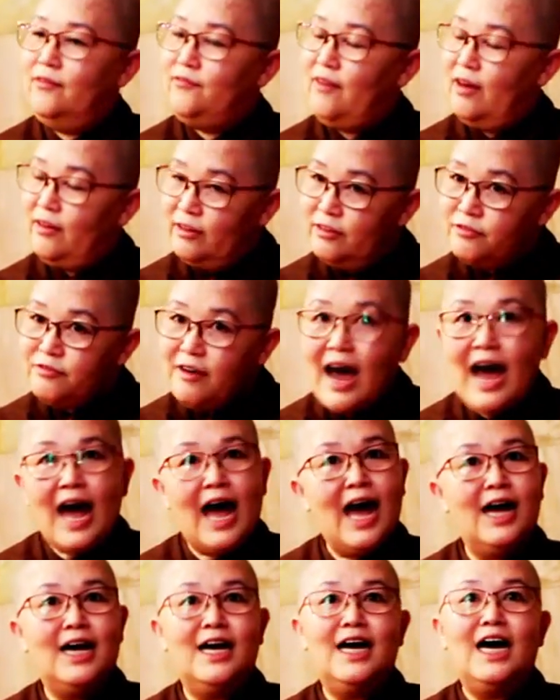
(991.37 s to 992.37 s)
very
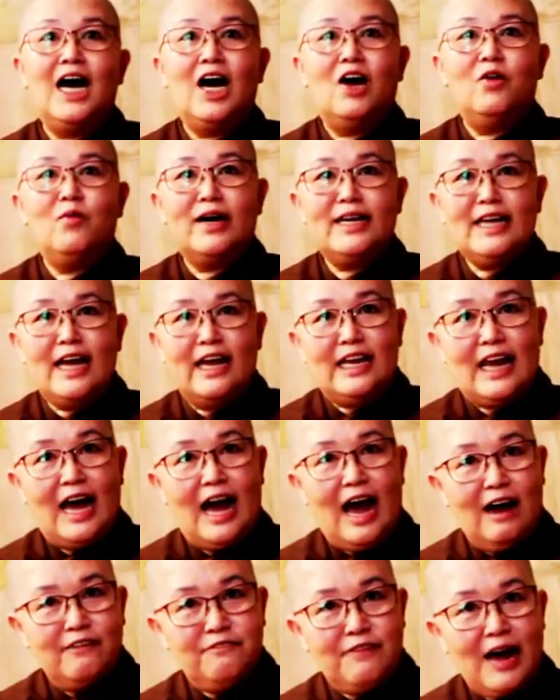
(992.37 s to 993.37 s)
far,
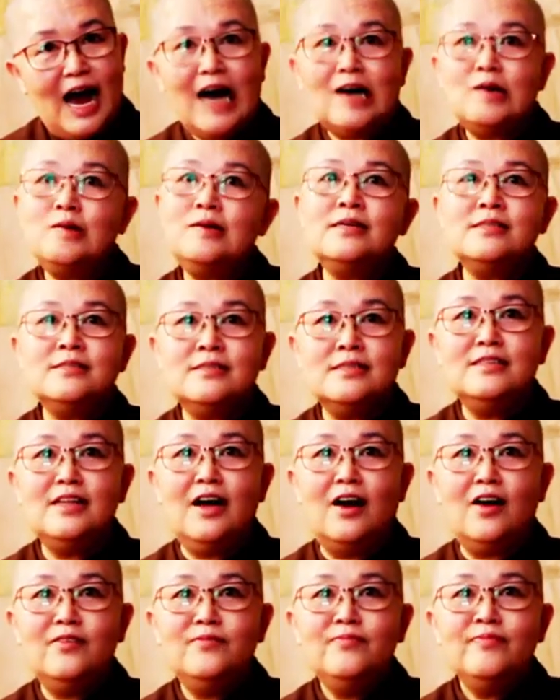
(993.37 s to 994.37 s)
1.5 hours, you
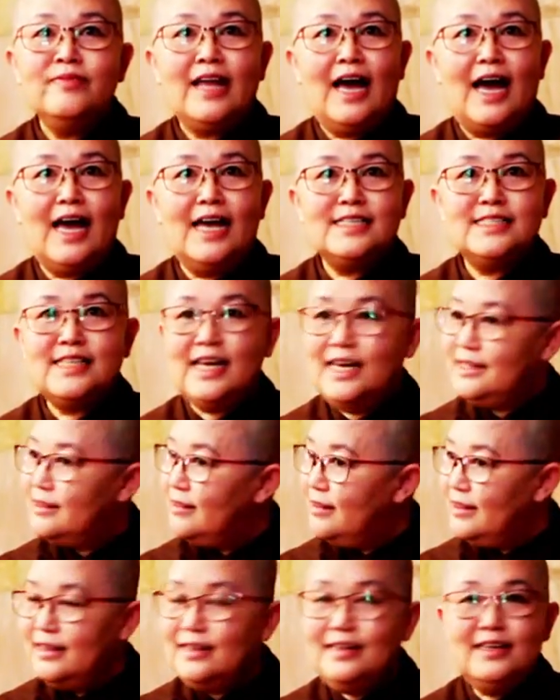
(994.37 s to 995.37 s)
know. I said,
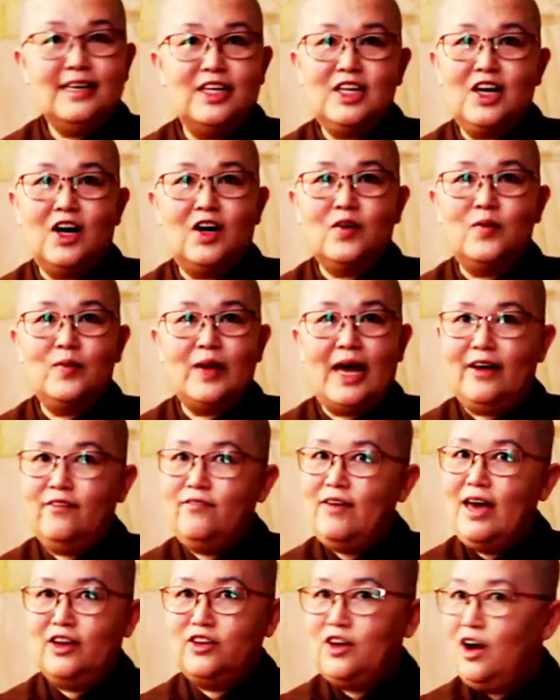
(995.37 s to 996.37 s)
you know, we
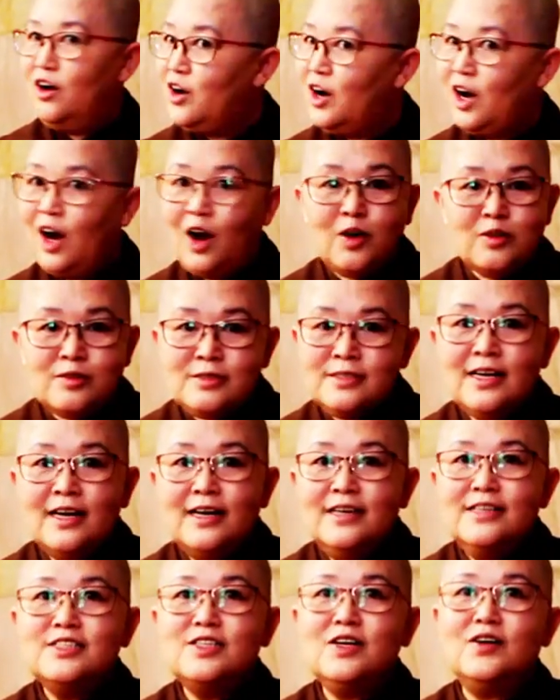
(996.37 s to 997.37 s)
are not close.
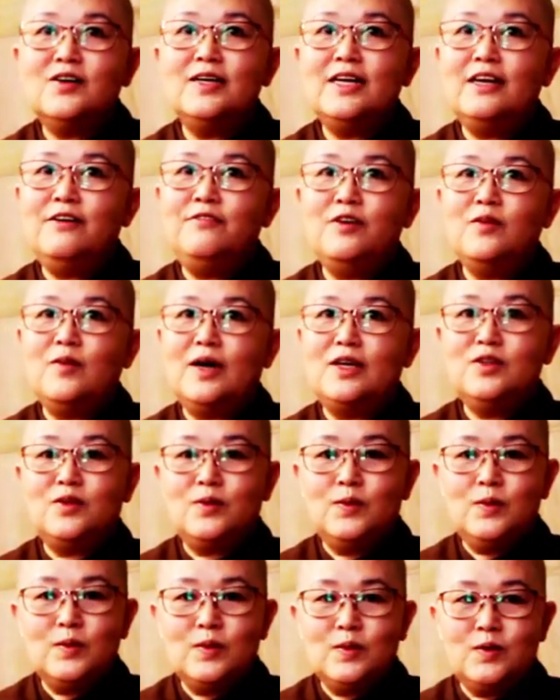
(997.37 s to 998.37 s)
So if you want
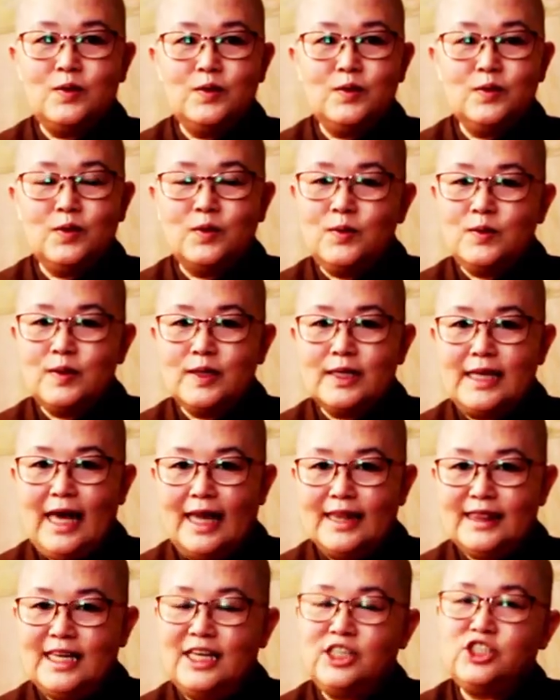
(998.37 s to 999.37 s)
to
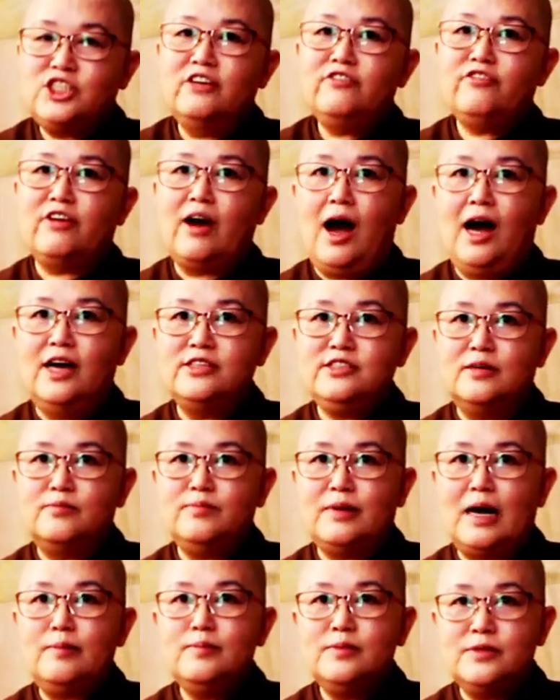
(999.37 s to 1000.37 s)
get teaching from
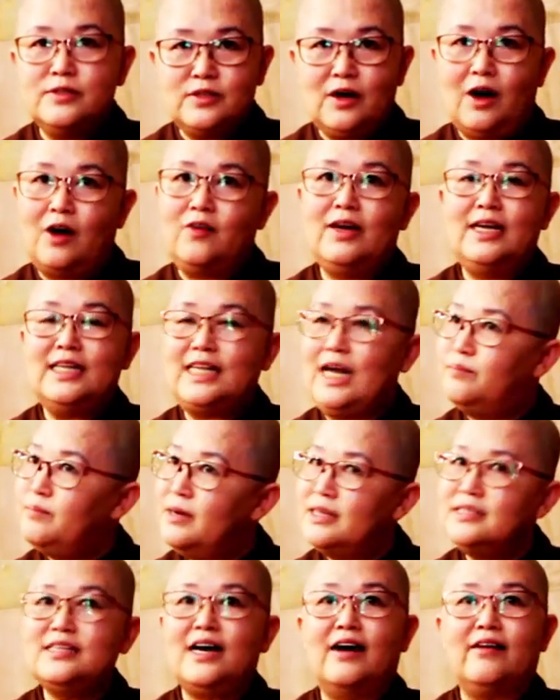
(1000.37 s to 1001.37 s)
Ajahn Brahm, sorry,
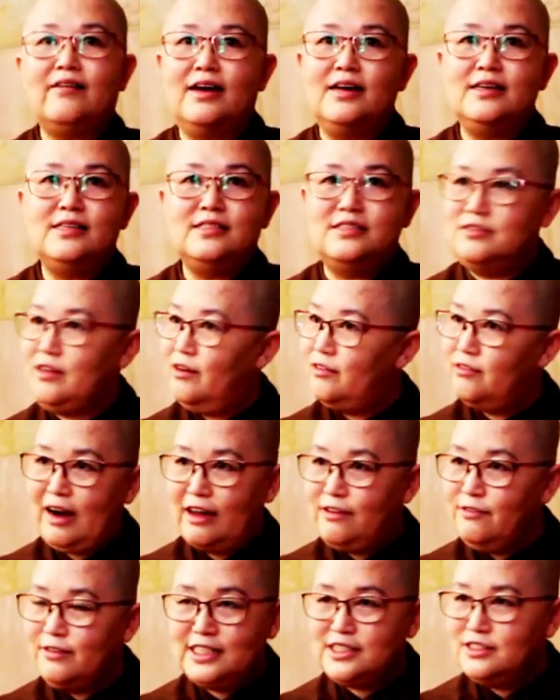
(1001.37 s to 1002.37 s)
Dhammasara is not
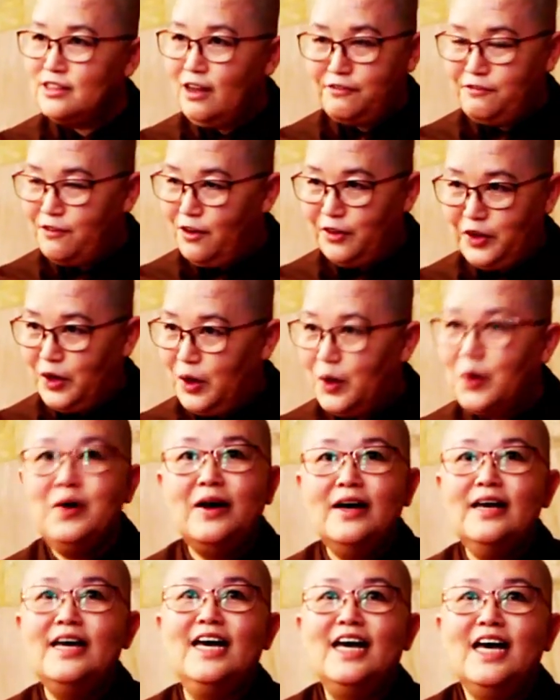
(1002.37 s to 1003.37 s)
right. It's not for you.
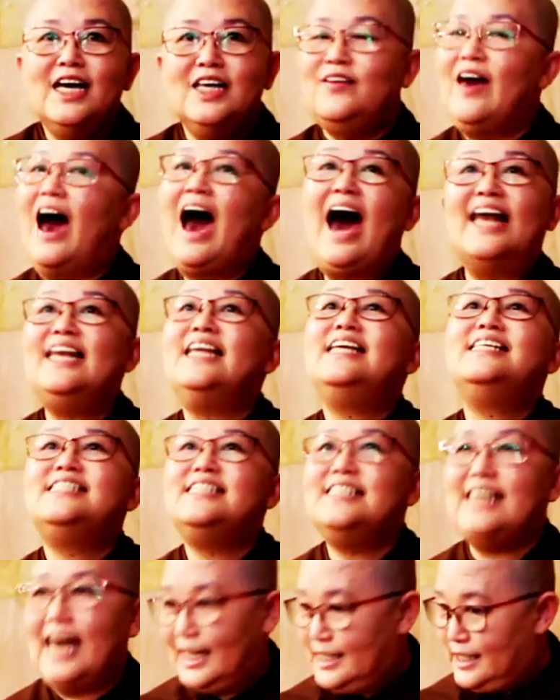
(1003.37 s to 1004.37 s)
You hardly
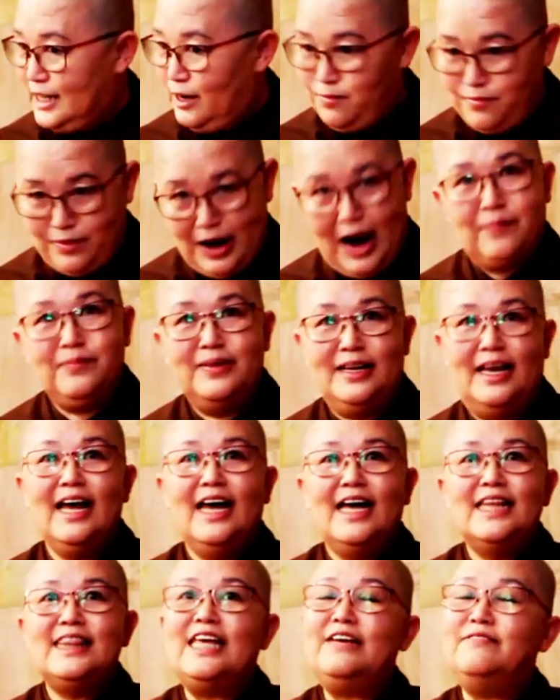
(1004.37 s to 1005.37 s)
see Ajahn Brahm.
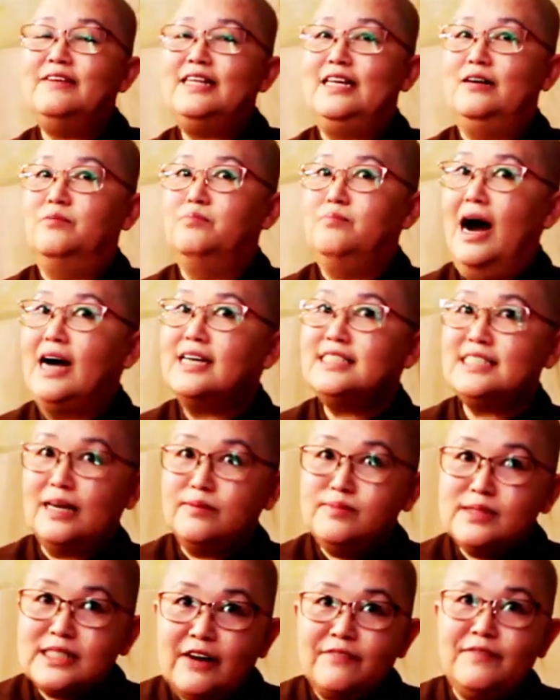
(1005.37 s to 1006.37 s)
Even the monks
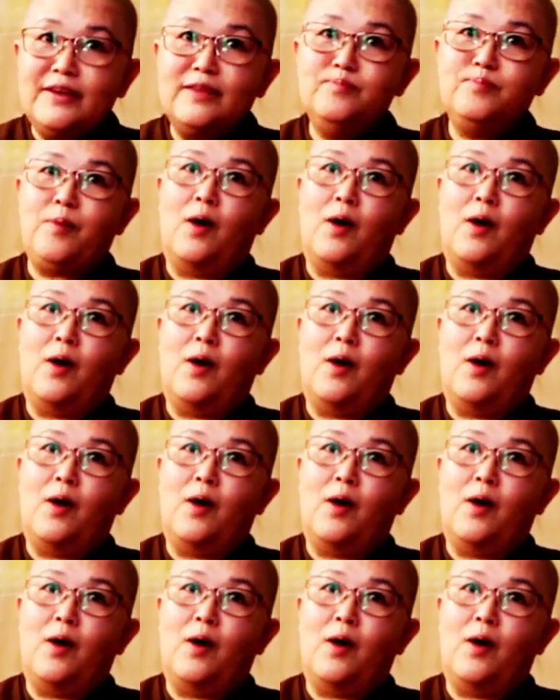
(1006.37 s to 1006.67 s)
themselves in